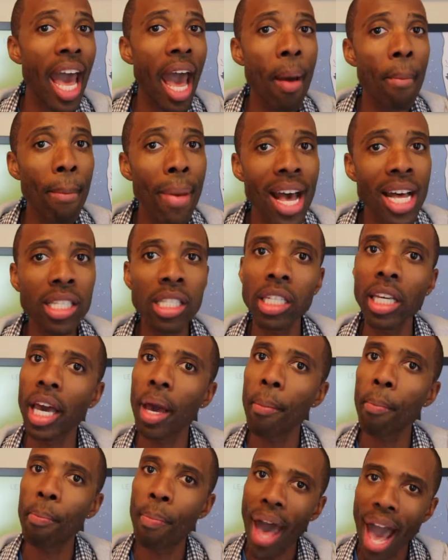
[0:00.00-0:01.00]
MS
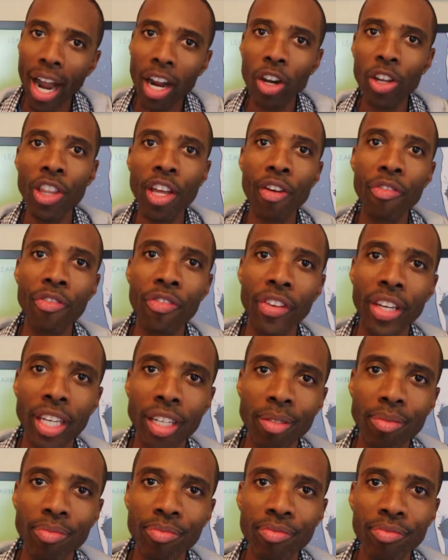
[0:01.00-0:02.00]
get back on their feet.